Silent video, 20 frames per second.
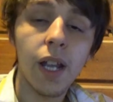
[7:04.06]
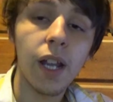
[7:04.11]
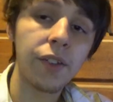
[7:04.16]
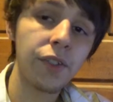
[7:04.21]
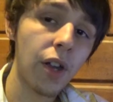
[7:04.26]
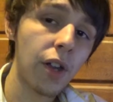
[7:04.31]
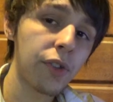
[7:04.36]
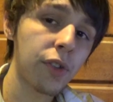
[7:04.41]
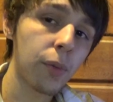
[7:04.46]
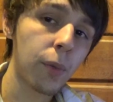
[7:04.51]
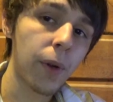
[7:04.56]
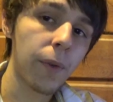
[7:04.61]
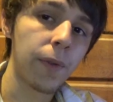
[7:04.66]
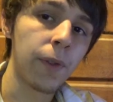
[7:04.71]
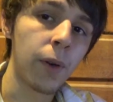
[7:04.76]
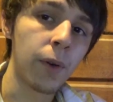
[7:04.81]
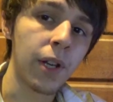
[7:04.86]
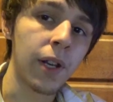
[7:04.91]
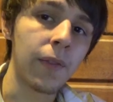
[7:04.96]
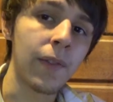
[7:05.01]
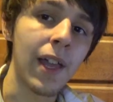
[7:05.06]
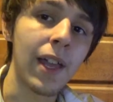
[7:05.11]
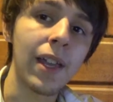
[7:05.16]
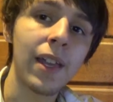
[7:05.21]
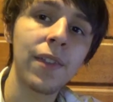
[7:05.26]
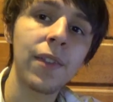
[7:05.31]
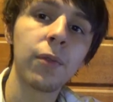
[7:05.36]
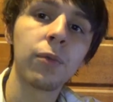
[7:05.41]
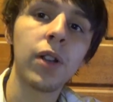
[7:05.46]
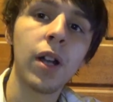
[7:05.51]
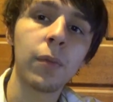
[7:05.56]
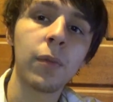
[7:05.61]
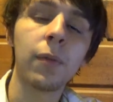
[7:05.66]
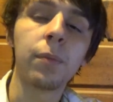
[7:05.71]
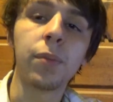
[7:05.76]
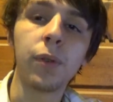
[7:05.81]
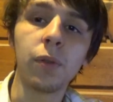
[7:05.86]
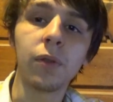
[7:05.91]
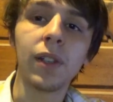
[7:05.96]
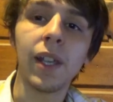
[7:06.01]
It's also worth noting that in the realm
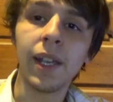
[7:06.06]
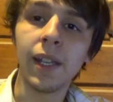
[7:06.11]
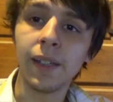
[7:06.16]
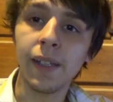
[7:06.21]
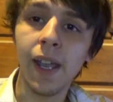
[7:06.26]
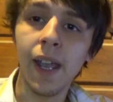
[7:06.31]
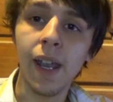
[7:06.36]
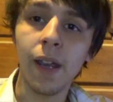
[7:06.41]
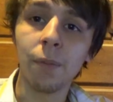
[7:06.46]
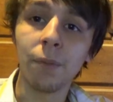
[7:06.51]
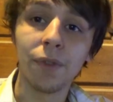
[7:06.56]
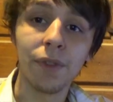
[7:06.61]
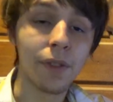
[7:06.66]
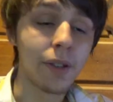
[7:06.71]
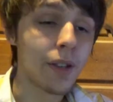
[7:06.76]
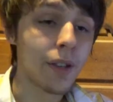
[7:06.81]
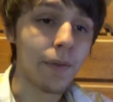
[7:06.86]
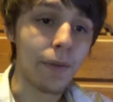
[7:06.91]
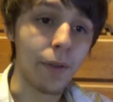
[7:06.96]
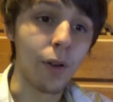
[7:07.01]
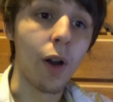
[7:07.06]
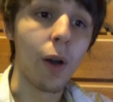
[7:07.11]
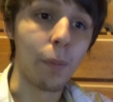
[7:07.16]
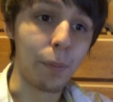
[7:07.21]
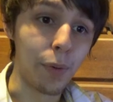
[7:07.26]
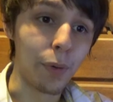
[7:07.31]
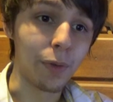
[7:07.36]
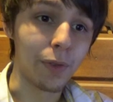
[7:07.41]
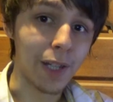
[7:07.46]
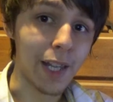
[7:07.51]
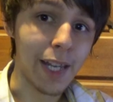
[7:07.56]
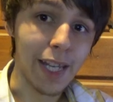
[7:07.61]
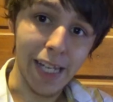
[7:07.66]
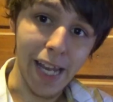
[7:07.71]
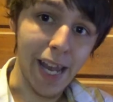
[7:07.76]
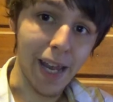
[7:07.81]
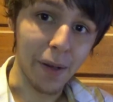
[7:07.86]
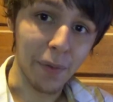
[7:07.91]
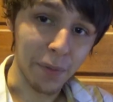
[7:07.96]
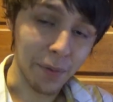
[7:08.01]
of bootleg games, there are bootleg
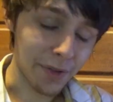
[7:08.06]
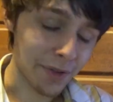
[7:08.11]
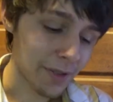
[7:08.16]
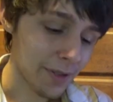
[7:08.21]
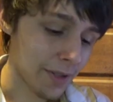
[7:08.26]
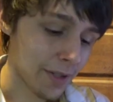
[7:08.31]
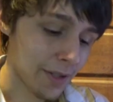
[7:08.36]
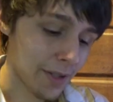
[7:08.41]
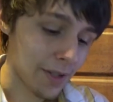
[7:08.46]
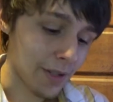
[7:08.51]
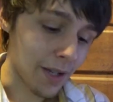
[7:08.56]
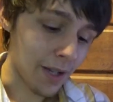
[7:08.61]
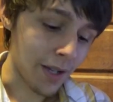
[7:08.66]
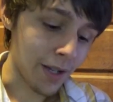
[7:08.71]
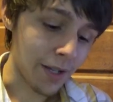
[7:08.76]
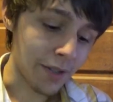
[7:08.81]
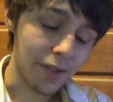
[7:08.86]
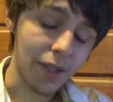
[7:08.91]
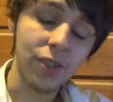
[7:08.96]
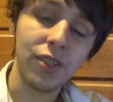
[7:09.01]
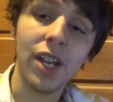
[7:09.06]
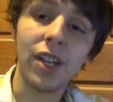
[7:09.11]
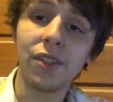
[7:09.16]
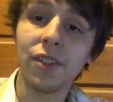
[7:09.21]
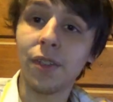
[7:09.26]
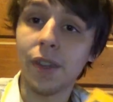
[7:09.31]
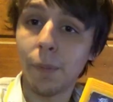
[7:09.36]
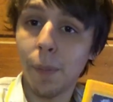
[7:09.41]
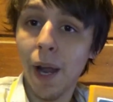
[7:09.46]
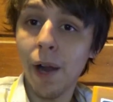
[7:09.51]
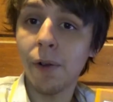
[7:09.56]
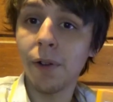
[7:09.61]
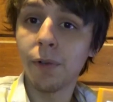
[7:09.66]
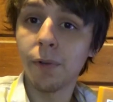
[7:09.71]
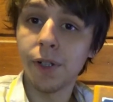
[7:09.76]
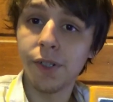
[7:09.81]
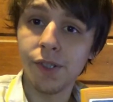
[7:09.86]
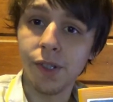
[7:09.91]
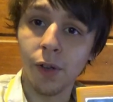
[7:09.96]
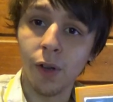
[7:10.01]
games, such as the pirate
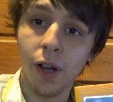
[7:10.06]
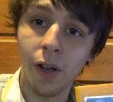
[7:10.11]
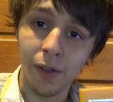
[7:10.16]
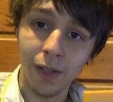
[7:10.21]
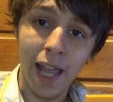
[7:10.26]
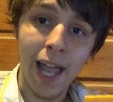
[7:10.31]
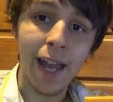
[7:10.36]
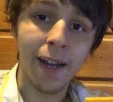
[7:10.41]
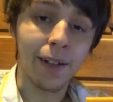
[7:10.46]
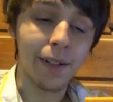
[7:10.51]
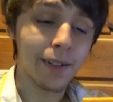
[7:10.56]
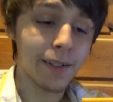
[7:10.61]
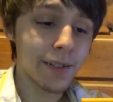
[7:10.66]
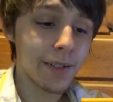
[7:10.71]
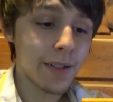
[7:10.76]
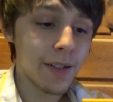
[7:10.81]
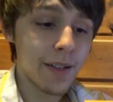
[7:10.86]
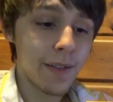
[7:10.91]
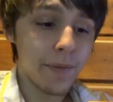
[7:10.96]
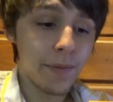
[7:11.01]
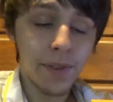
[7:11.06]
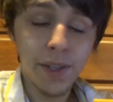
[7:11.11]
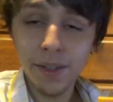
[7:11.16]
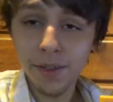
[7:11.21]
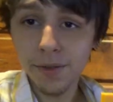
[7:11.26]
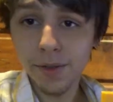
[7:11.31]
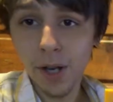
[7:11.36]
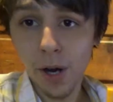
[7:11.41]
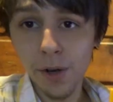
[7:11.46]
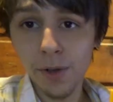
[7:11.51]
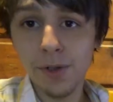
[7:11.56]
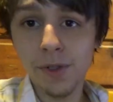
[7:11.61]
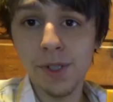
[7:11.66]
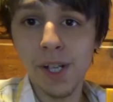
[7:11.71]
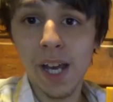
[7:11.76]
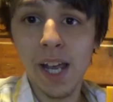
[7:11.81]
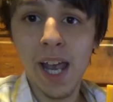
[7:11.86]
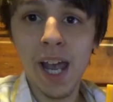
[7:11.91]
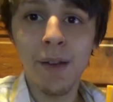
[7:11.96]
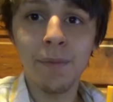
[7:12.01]
original Aladdin. This cartridge
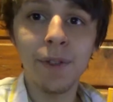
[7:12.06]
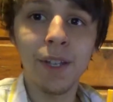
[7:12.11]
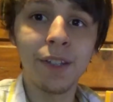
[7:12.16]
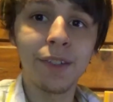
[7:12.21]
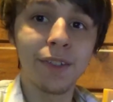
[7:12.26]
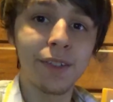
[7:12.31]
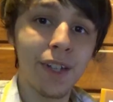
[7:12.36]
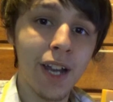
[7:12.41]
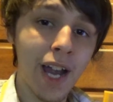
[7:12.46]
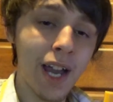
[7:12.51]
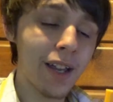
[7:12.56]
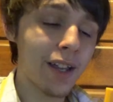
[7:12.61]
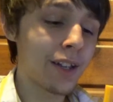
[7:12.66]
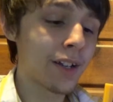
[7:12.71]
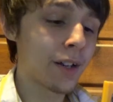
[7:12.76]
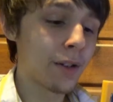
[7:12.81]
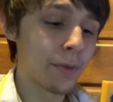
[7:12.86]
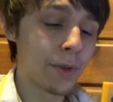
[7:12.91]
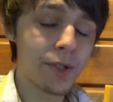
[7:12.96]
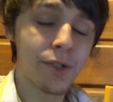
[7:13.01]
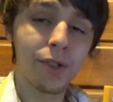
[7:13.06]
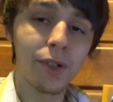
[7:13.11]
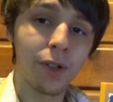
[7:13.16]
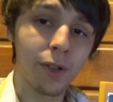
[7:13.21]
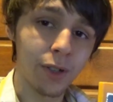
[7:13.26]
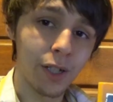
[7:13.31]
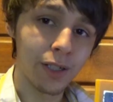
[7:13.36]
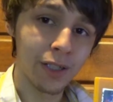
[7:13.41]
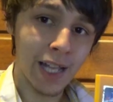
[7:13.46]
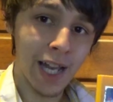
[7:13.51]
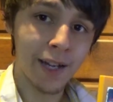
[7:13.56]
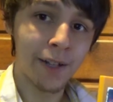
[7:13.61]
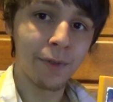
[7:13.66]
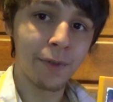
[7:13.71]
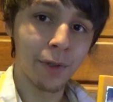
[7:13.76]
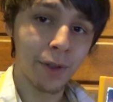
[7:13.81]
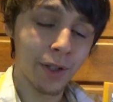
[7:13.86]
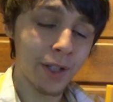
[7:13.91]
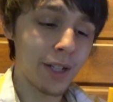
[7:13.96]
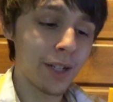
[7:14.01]
I have is not an original
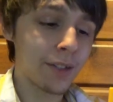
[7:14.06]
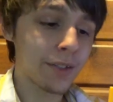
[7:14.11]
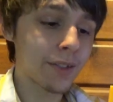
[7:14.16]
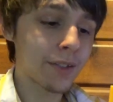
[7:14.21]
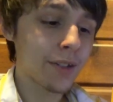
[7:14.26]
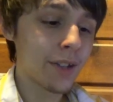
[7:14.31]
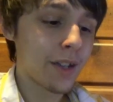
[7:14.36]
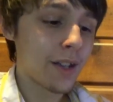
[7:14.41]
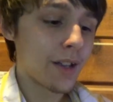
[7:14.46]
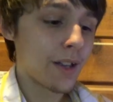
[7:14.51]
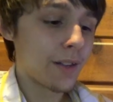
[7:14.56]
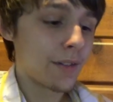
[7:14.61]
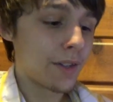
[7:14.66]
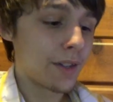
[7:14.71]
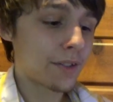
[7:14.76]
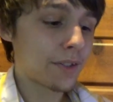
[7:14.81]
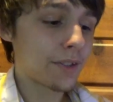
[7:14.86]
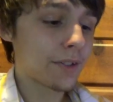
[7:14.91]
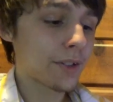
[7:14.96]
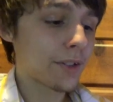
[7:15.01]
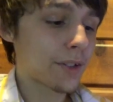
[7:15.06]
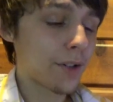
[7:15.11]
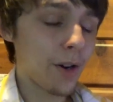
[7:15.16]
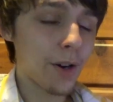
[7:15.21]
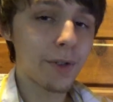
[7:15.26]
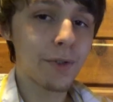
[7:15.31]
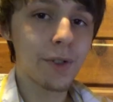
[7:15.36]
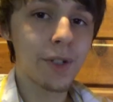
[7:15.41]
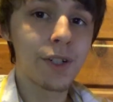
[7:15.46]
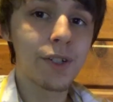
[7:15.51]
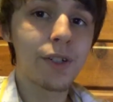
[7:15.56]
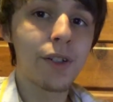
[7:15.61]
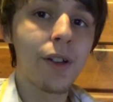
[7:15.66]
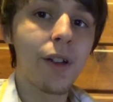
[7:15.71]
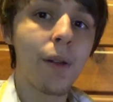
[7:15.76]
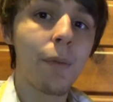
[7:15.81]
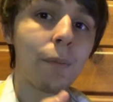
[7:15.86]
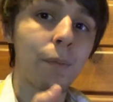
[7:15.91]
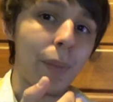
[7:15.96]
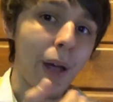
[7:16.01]
Aladdin release. This is a cartridge
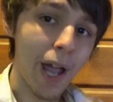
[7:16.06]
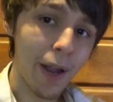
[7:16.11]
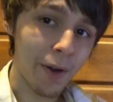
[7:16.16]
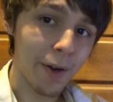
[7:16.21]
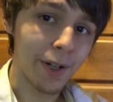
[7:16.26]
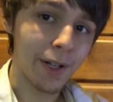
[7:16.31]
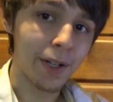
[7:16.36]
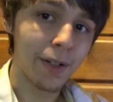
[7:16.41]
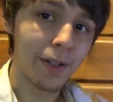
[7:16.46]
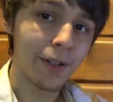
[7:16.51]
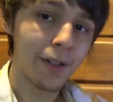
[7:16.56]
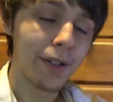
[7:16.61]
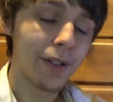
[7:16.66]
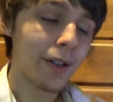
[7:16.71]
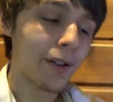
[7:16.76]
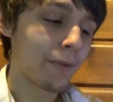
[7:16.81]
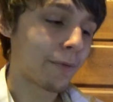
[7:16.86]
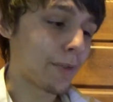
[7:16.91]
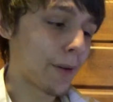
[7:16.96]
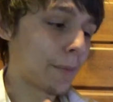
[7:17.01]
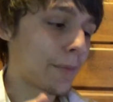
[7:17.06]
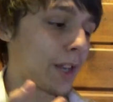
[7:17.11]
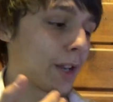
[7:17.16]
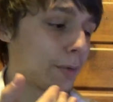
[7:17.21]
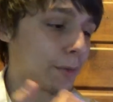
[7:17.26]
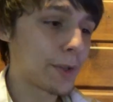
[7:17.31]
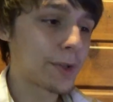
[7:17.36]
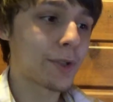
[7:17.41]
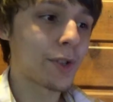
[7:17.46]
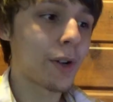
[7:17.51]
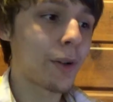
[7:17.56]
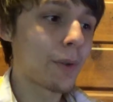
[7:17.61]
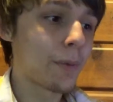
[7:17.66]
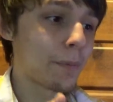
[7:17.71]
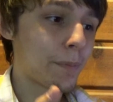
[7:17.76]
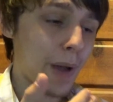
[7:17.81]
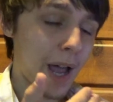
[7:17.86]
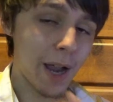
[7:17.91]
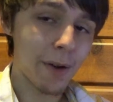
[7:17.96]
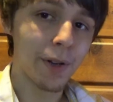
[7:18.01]
pirated from the original
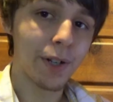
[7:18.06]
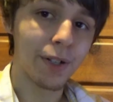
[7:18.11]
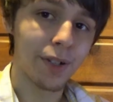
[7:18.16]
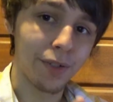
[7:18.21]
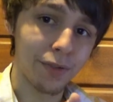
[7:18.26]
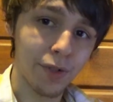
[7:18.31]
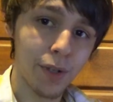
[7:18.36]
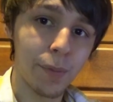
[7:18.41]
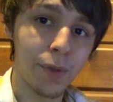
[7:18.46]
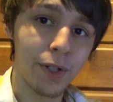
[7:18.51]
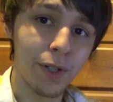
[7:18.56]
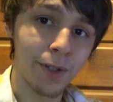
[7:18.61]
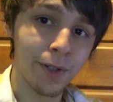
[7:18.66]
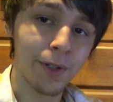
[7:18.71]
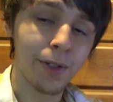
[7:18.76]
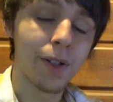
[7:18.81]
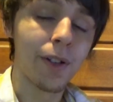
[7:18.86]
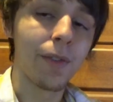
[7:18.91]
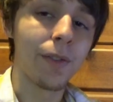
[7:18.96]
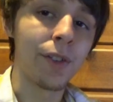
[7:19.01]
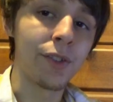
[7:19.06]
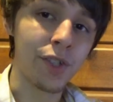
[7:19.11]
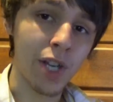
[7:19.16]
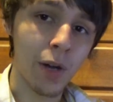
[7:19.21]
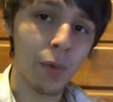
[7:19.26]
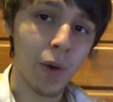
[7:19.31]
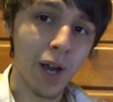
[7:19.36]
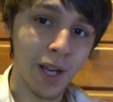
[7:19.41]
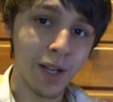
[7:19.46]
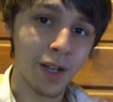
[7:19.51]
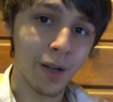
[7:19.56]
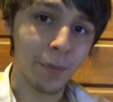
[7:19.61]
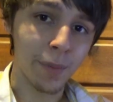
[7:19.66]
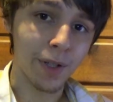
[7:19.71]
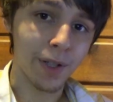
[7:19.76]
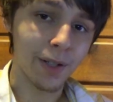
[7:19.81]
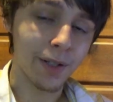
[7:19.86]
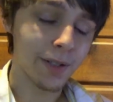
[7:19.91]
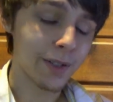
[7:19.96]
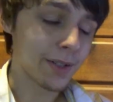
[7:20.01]
pirate distributor, the JY
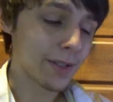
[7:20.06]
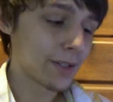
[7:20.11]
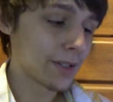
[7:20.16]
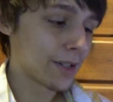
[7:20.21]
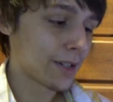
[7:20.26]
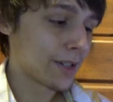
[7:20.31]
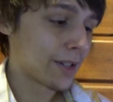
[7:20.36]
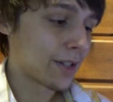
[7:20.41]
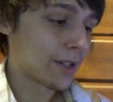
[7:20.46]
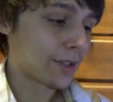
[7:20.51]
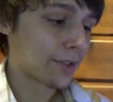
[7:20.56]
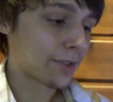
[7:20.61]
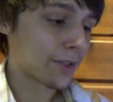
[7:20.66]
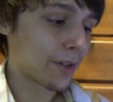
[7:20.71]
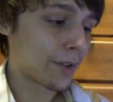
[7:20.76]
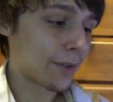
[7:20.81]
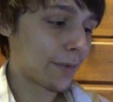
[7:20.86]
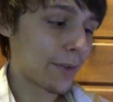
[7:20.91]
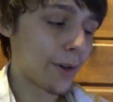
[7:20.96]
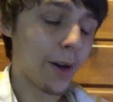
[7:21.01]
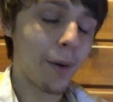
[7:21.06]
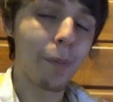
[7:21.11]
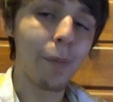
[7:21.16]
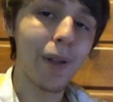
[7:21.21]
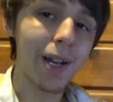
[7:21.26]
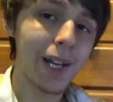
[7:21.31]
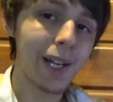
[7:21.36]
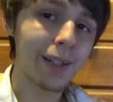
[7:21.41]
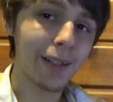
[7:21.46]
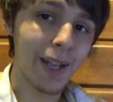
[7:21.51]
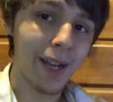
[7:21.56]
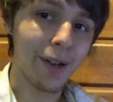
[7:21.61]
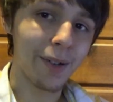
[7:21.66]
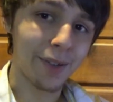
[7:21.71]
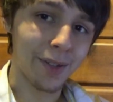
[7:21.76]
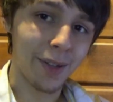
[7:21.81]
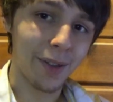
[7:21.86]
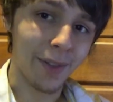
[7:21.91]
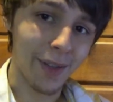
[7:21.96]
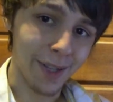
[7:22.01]
Company. So there are many
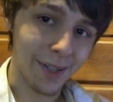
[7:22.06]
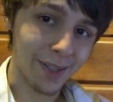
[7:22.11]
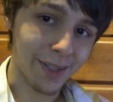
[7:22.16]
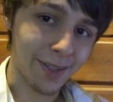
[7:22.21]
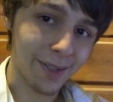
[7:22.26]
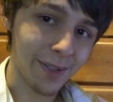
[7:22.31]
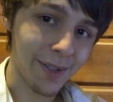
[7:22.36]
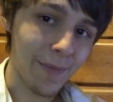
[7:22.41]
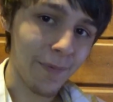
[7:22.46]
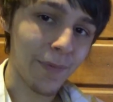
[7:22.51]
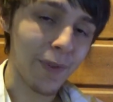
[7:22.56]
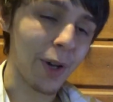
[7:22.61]
layers to this.